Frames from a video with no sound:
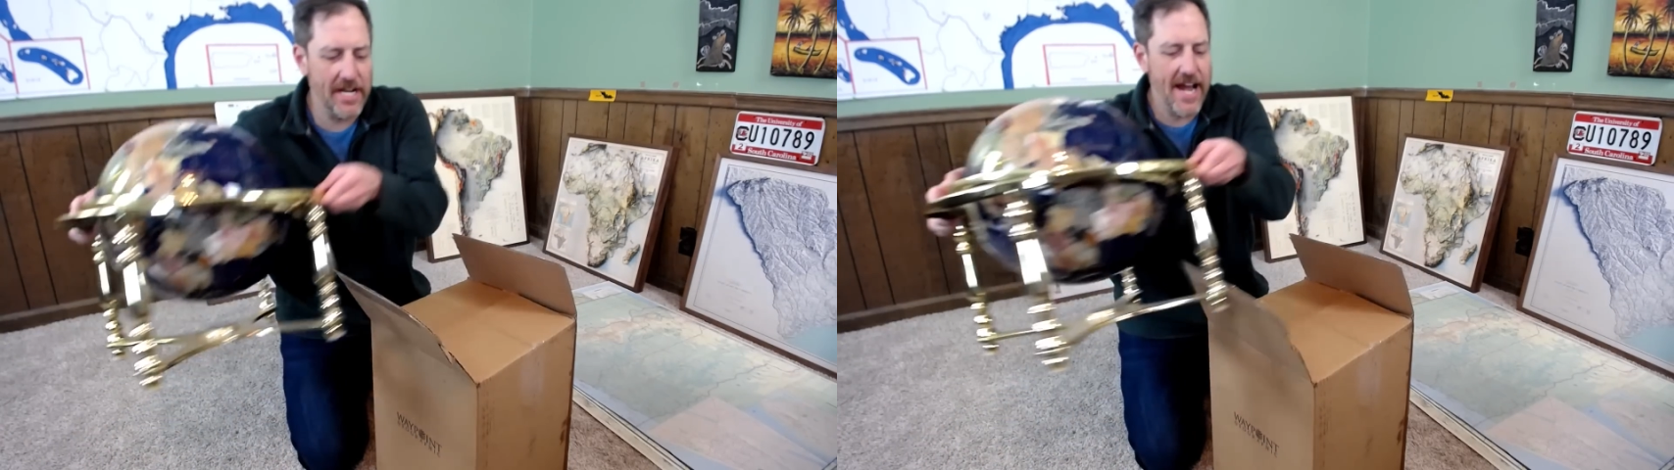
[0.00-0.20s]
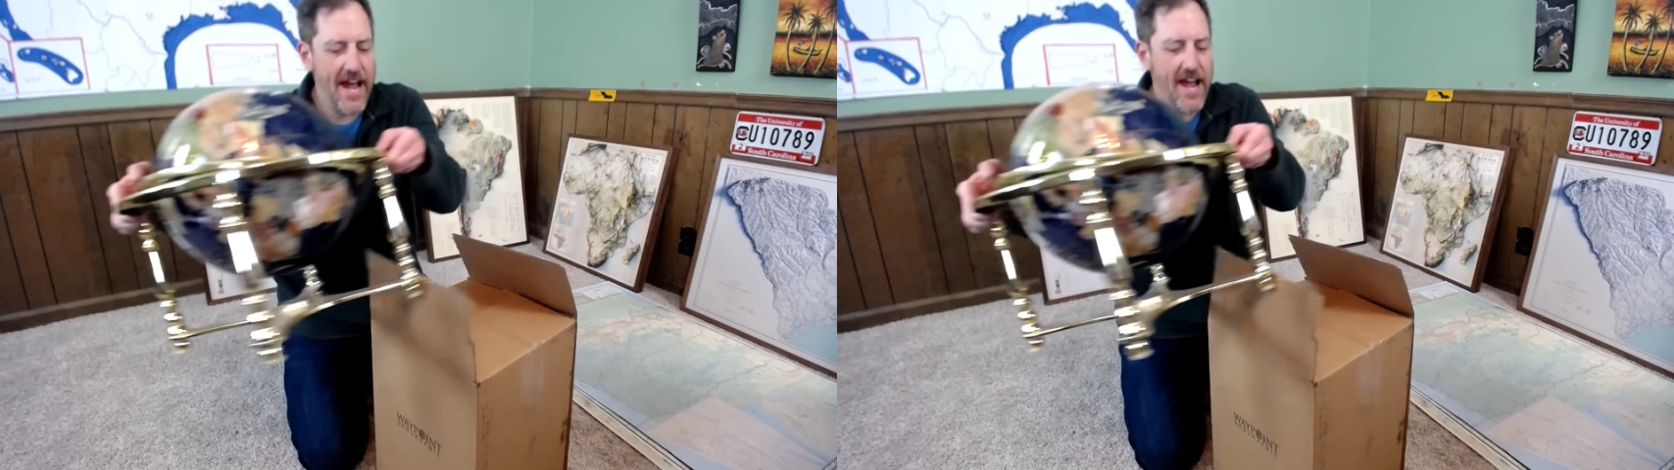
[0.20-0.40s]

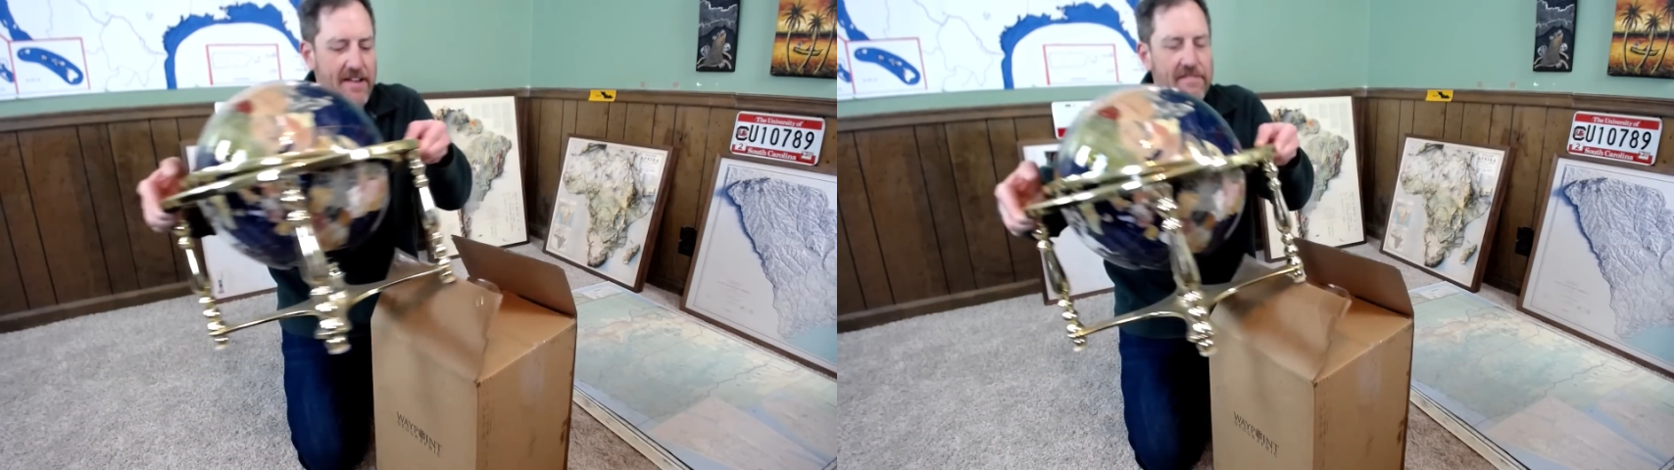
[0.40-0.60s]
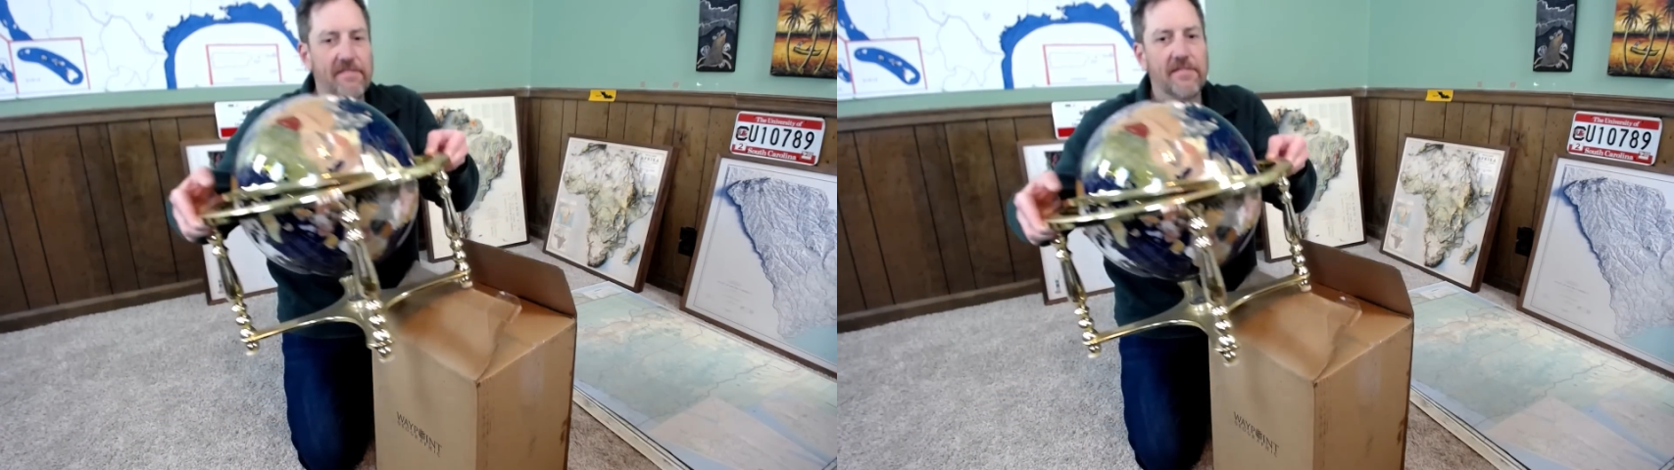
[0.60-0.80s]

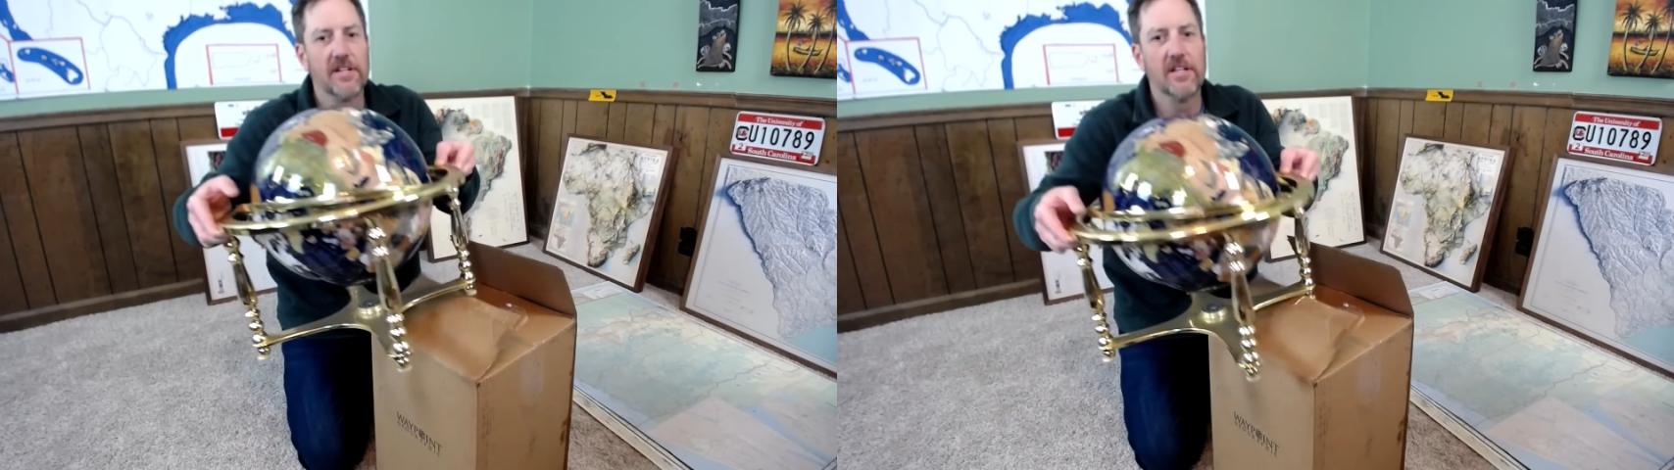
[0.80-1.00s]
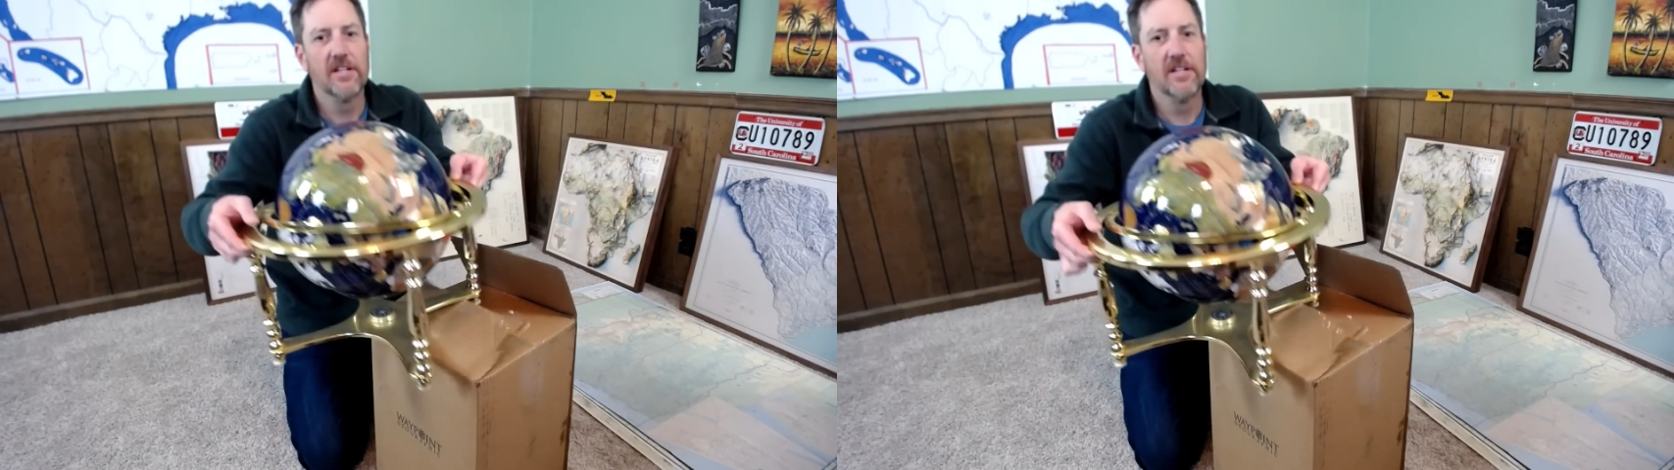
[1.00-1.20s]
have
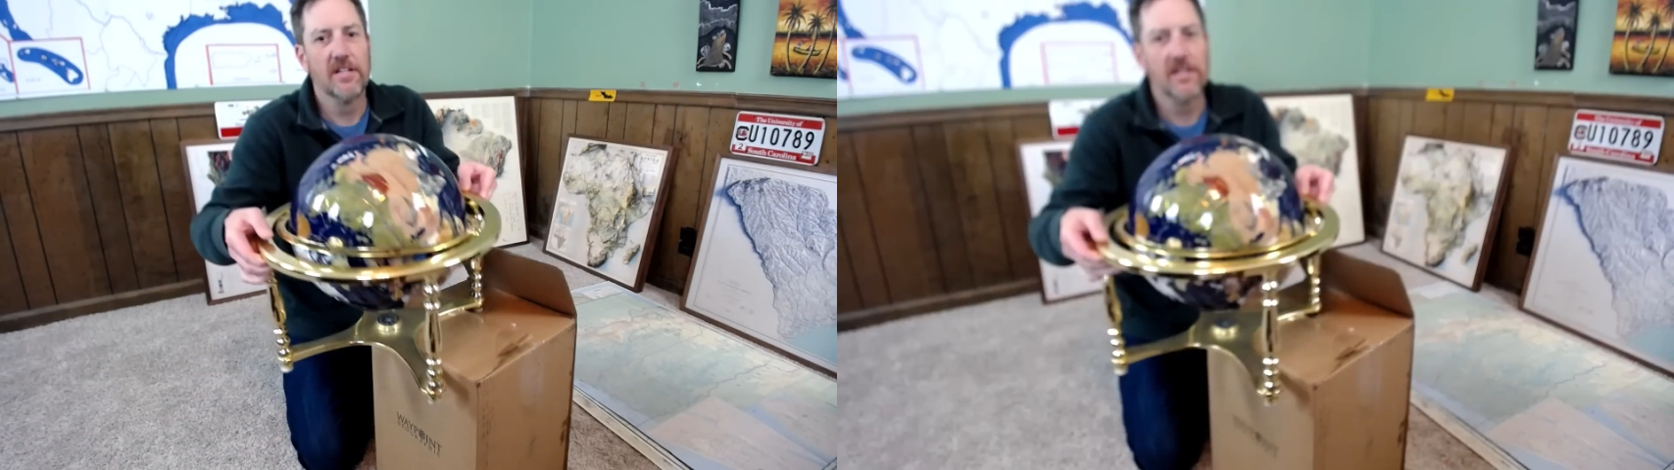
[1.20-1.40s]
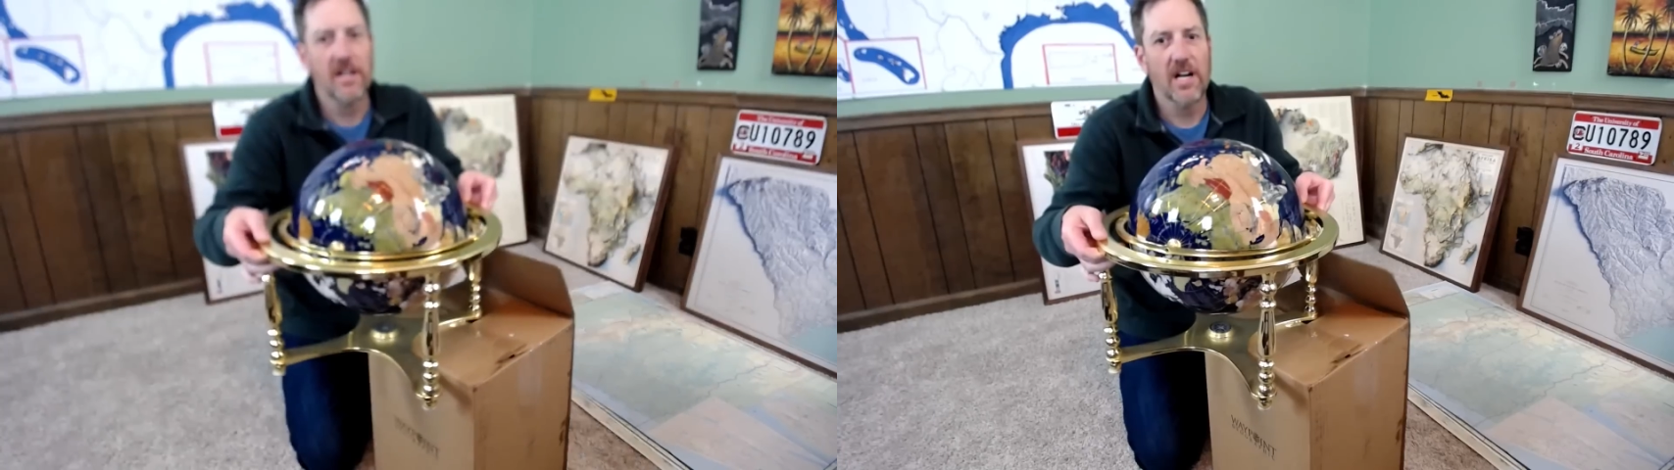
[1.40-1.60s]

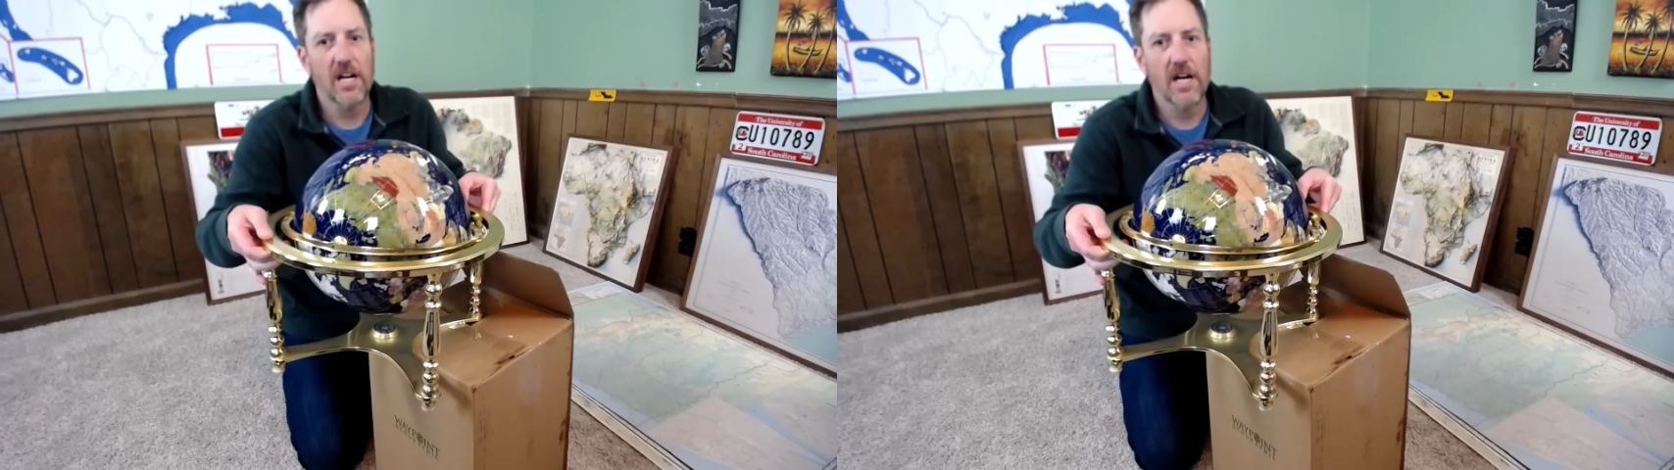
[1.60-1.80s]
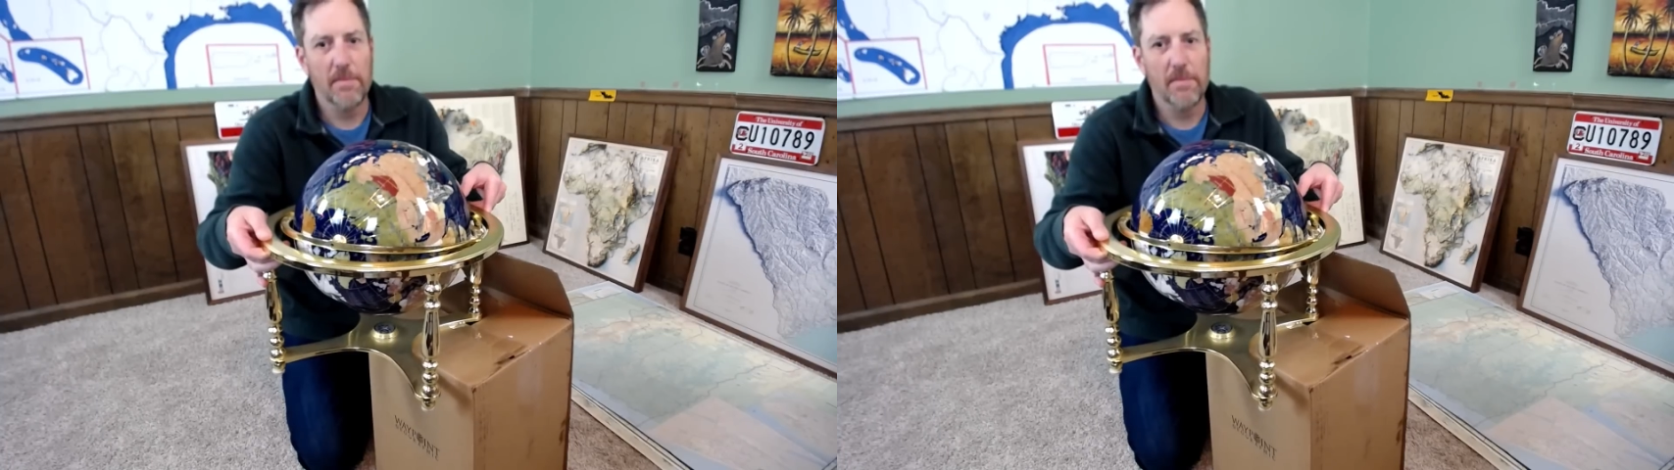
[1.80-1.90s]
up